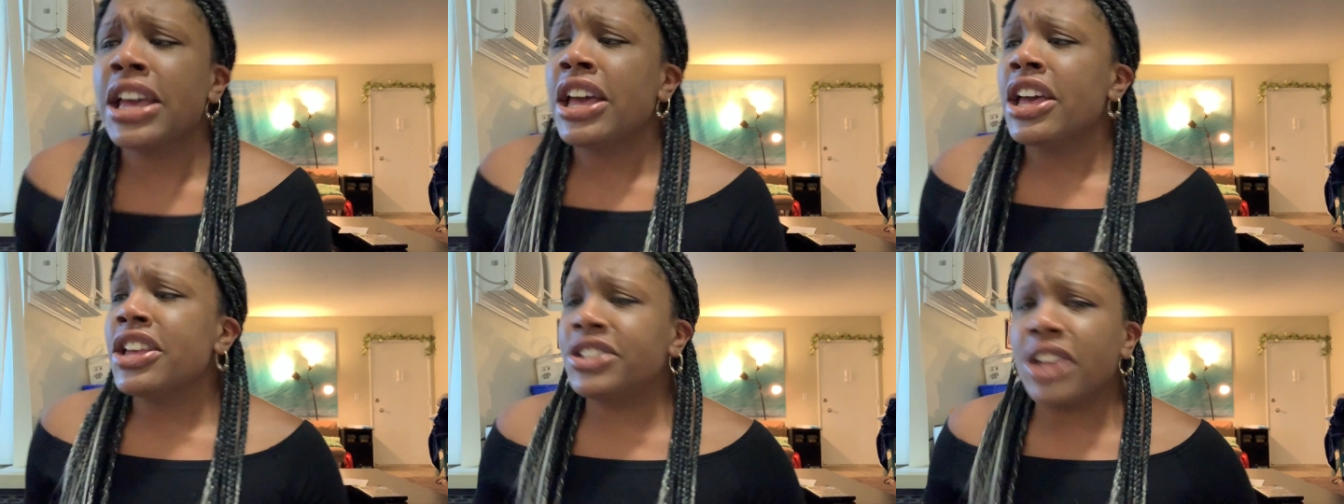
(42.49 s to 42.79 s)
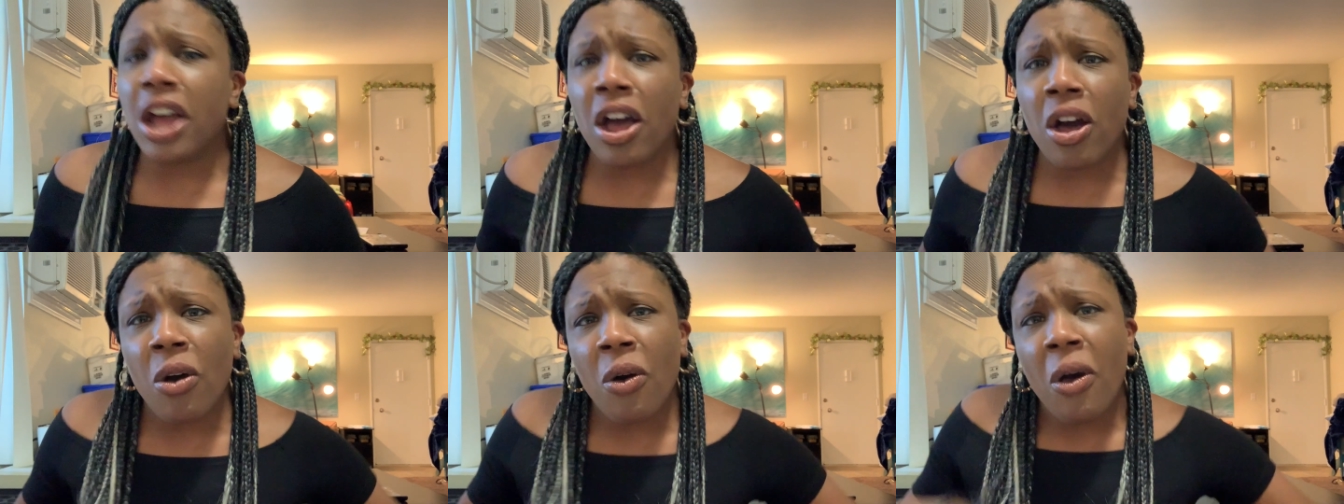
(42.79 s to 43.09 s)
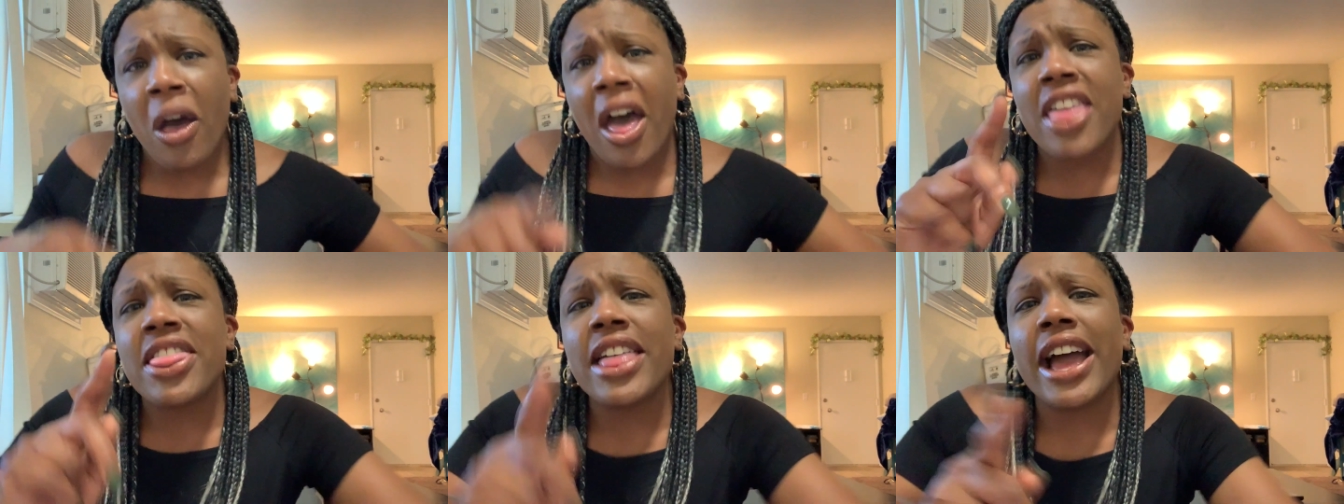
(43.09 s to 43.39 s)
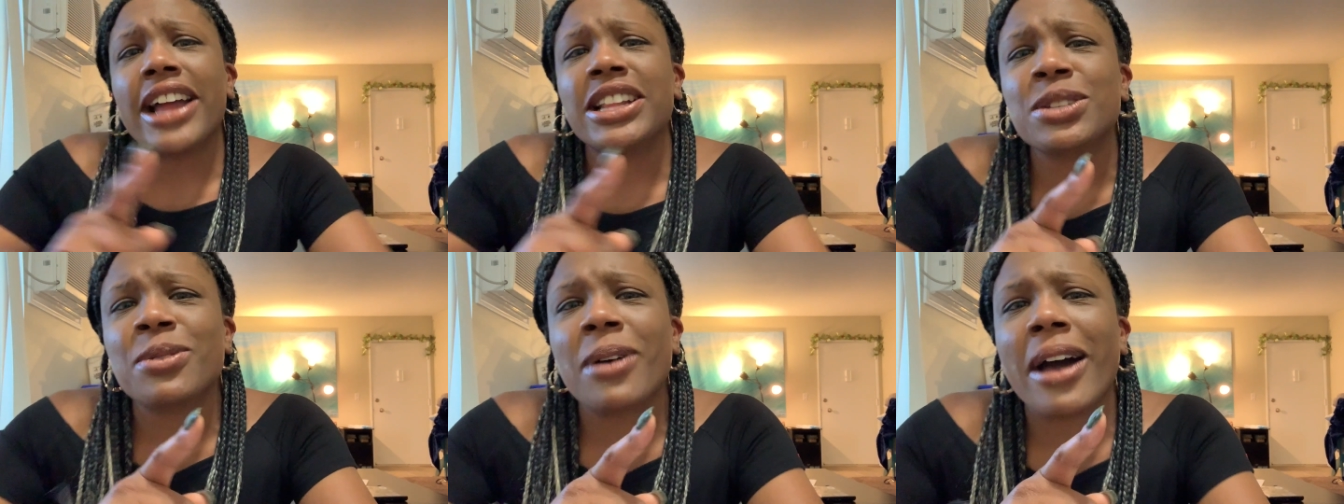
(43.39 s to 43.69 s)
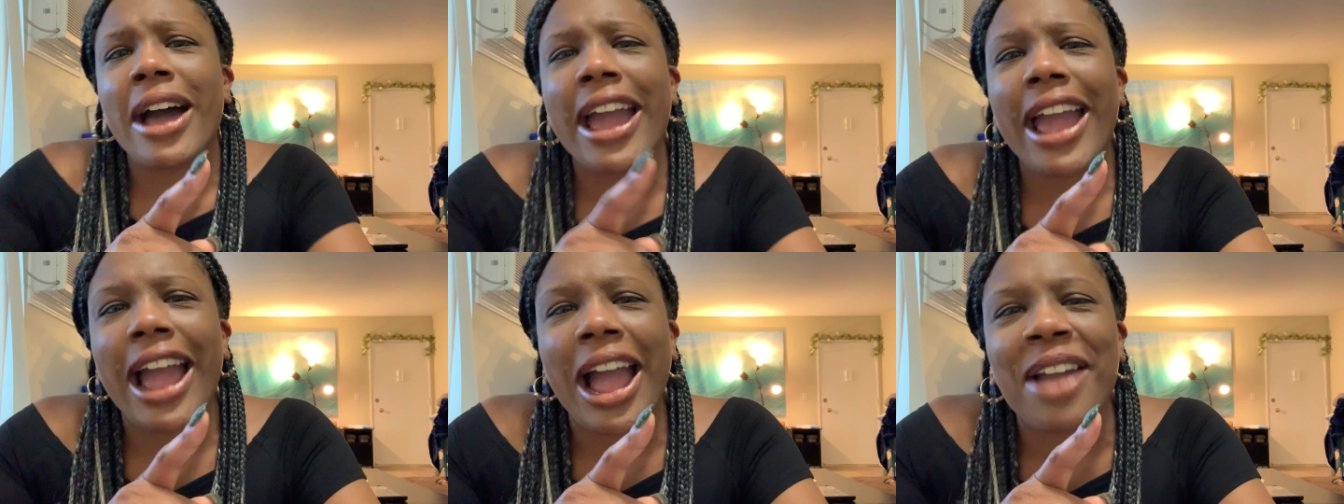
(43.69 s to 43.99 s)
So that's
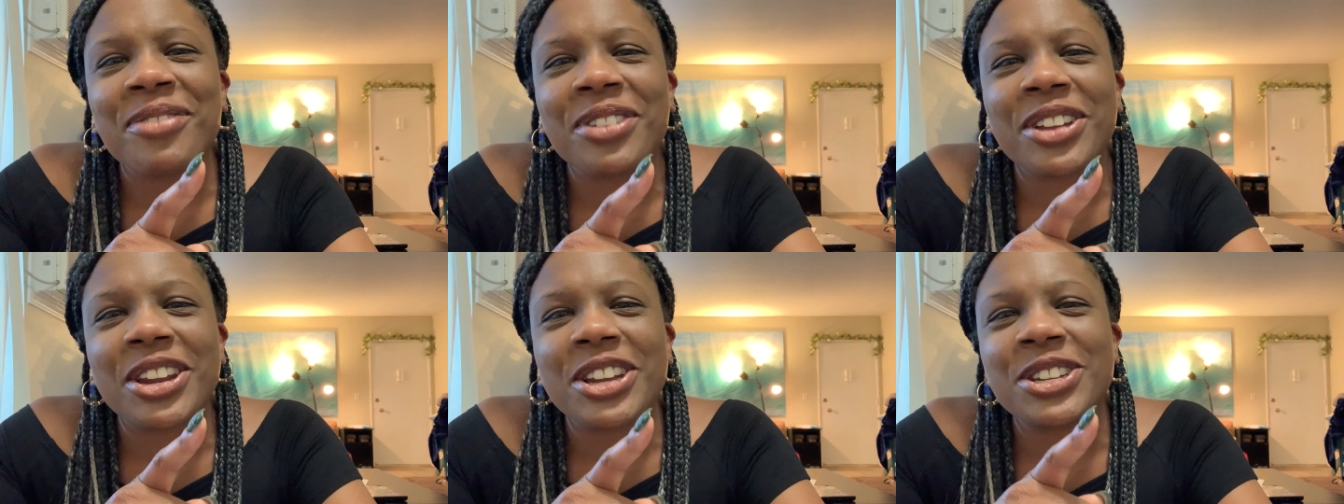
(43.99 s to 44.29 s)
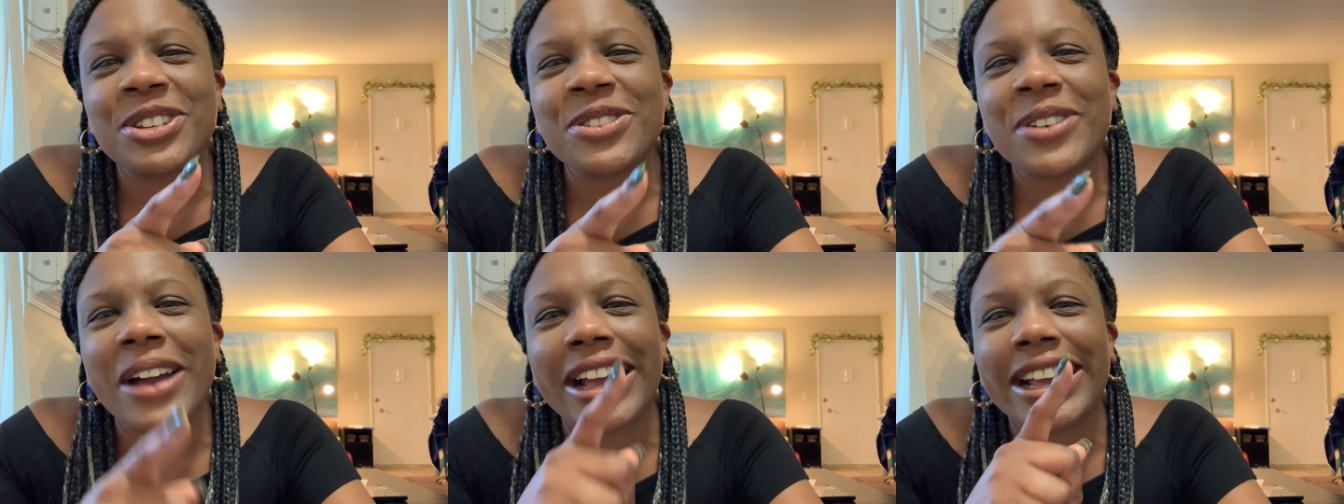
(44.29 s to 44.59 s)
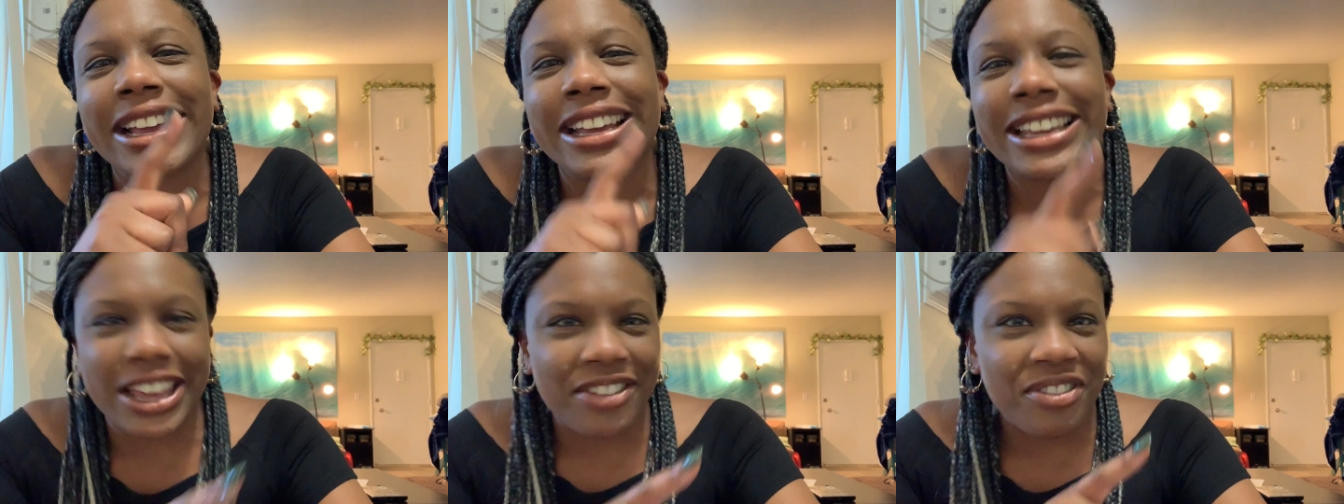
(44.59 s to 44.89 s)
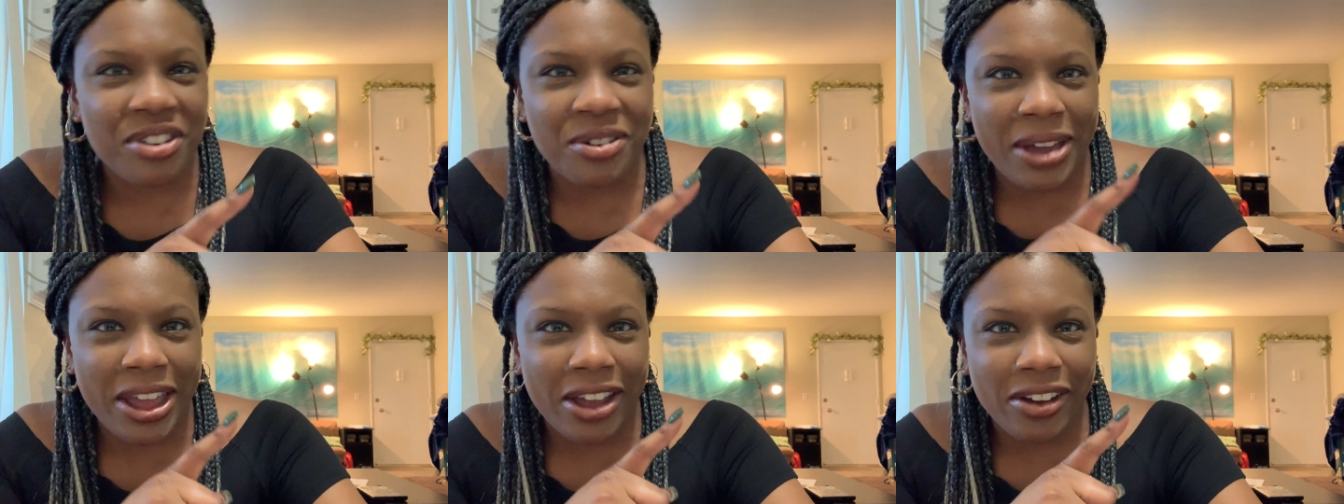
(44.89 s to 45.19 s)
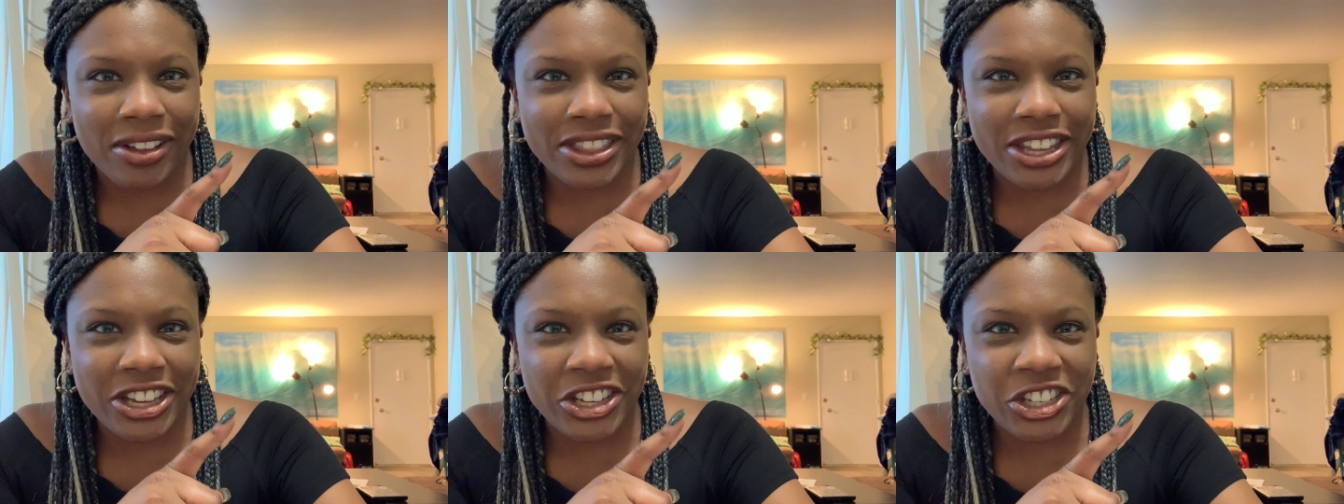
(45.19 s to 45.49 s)
why I'm gonna do a giveaway
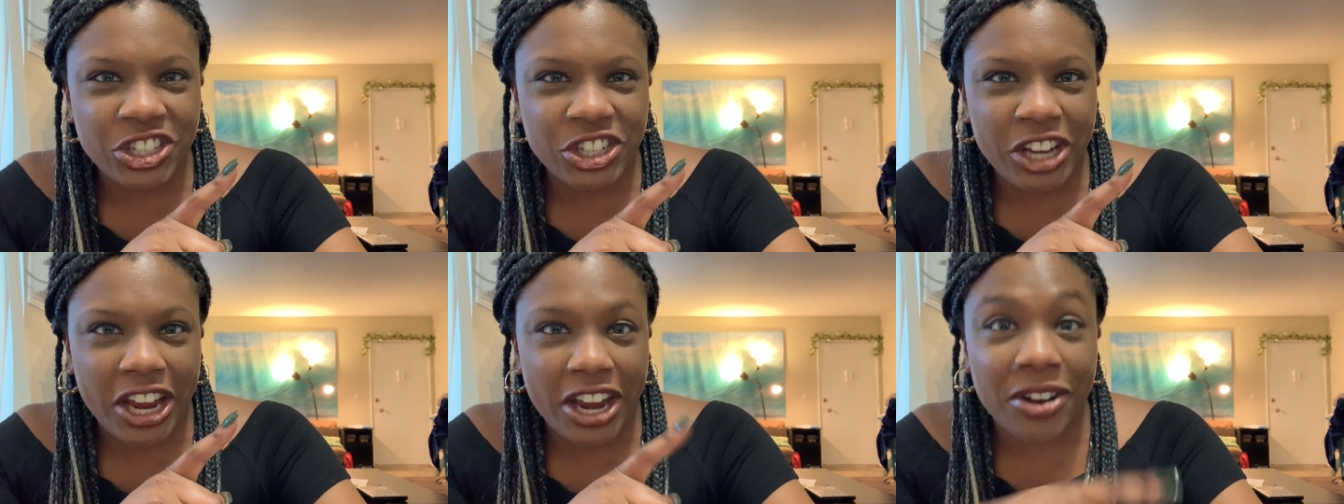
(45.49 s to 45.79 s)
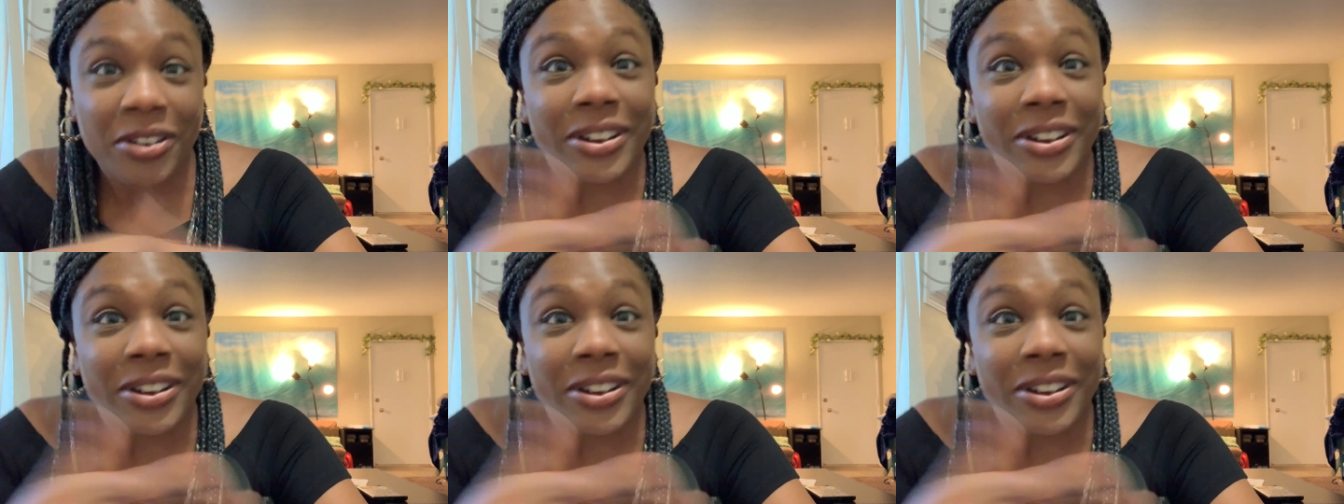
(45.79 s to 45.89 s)
on this channel.